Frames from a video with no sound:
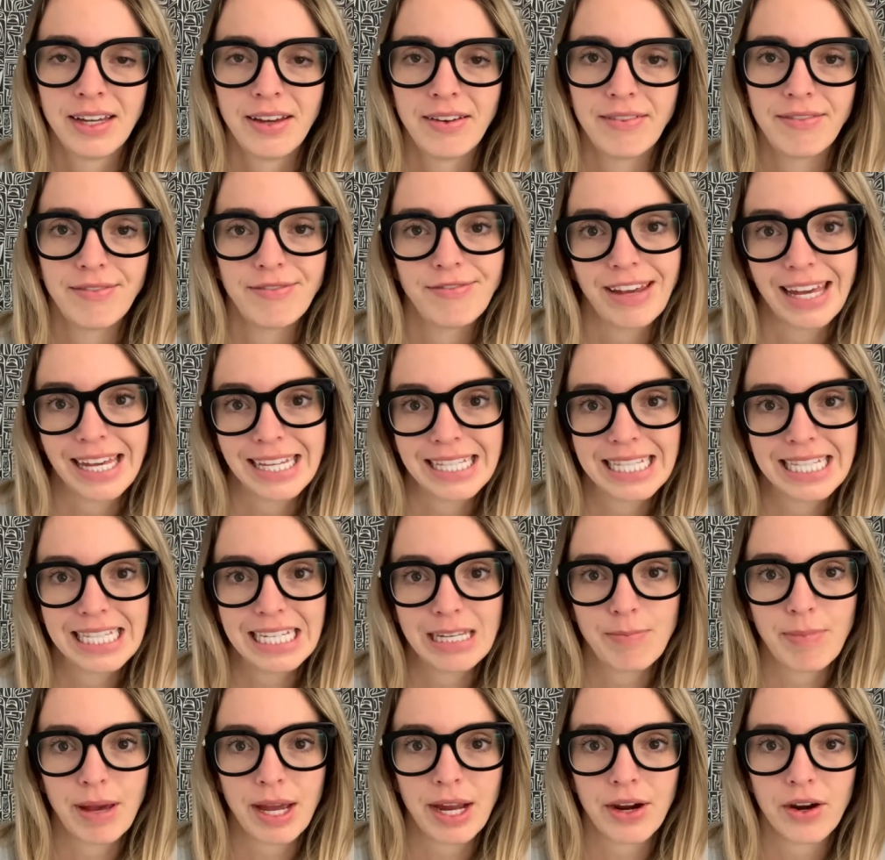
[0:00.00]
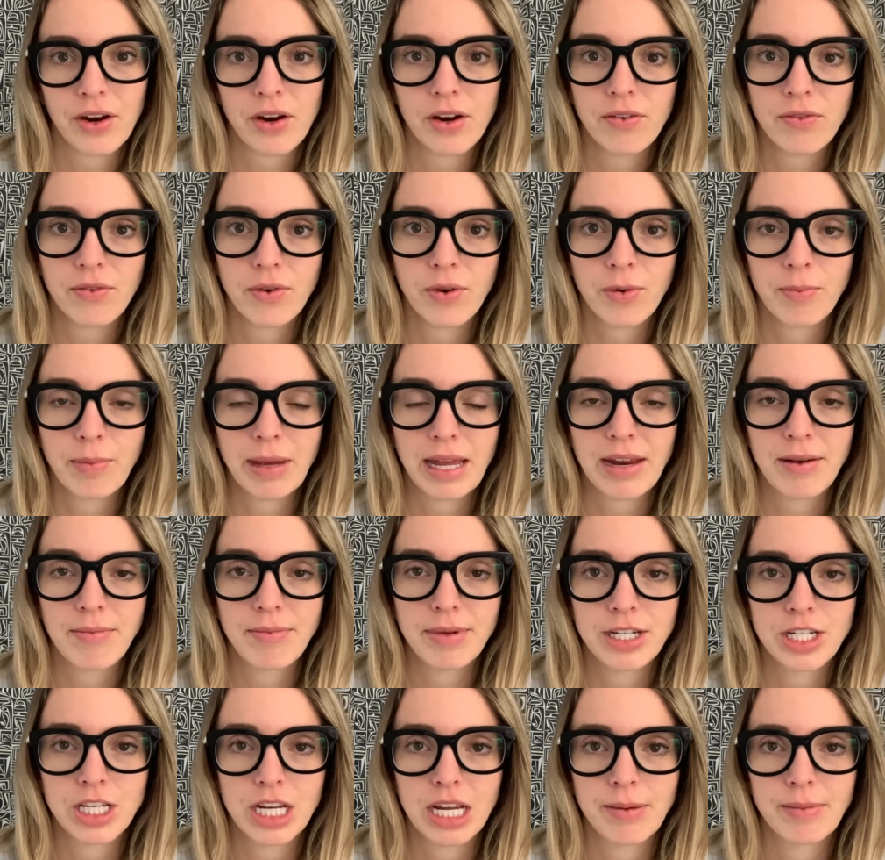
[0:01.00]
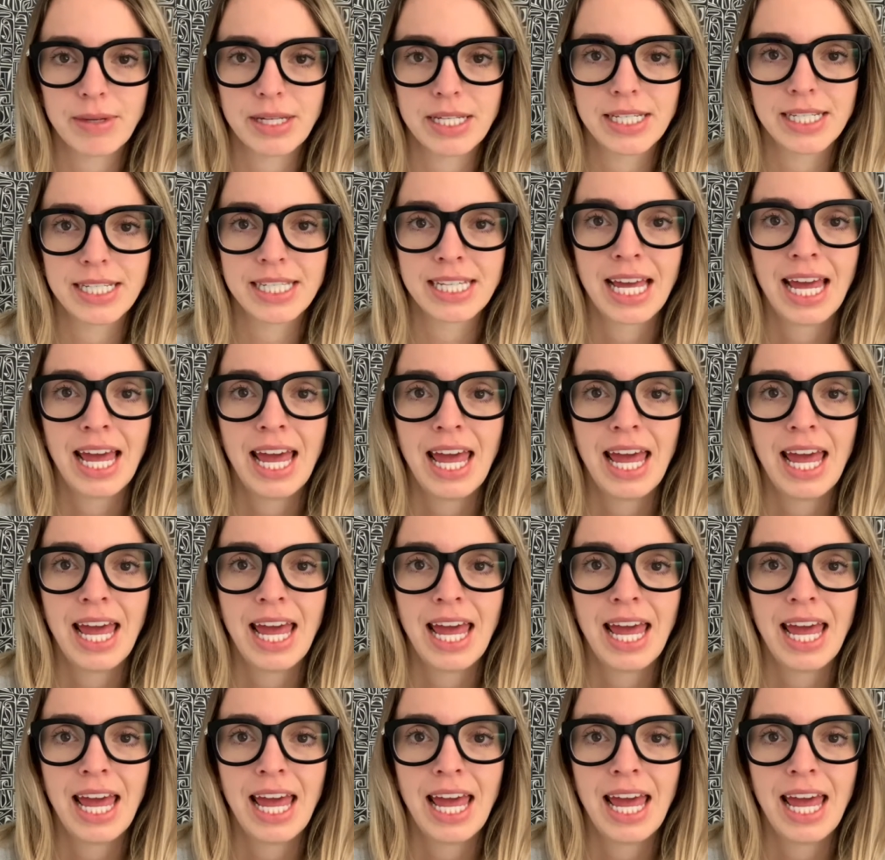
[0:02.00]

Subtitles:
fancy pair of homemade pajamas,